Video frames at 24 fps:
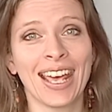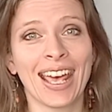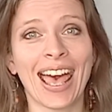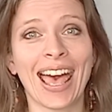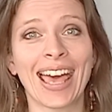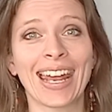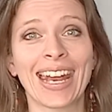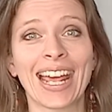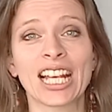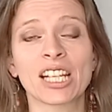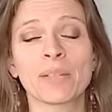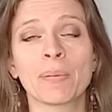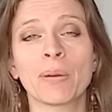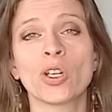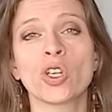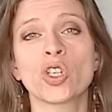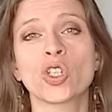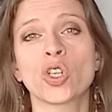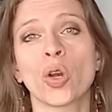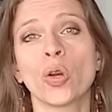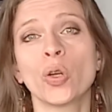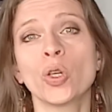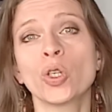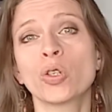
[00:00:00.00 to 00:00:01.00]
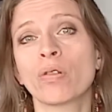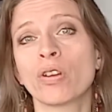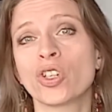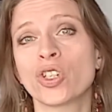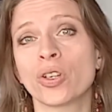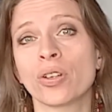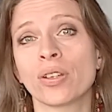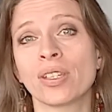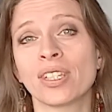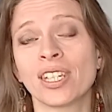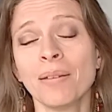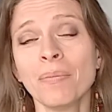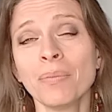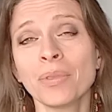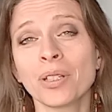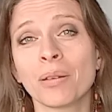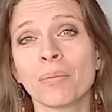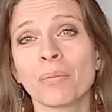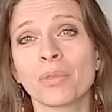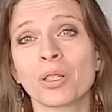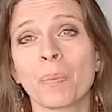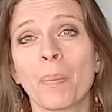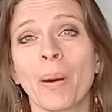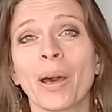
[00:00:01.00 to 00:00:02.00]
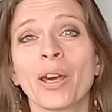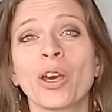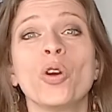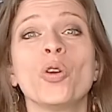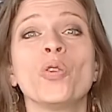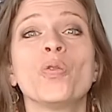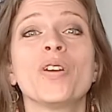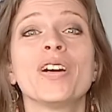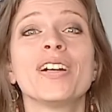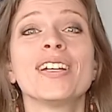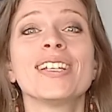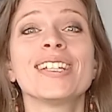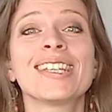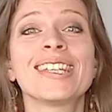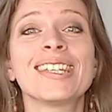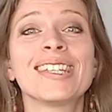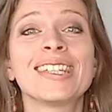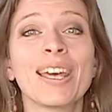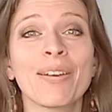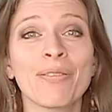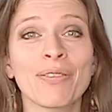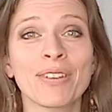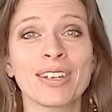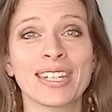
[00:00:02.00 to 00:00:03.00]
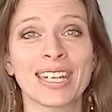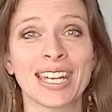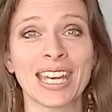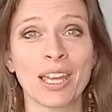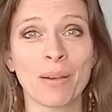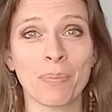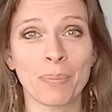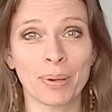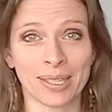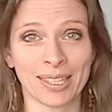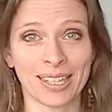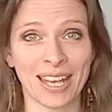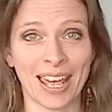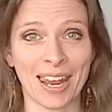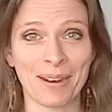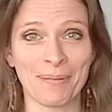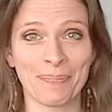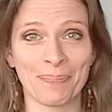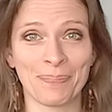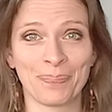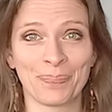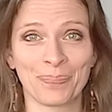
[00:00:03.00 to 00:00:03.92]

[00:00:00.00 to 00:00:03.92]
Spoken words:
and has been shown to reduce symptoms by over 70%.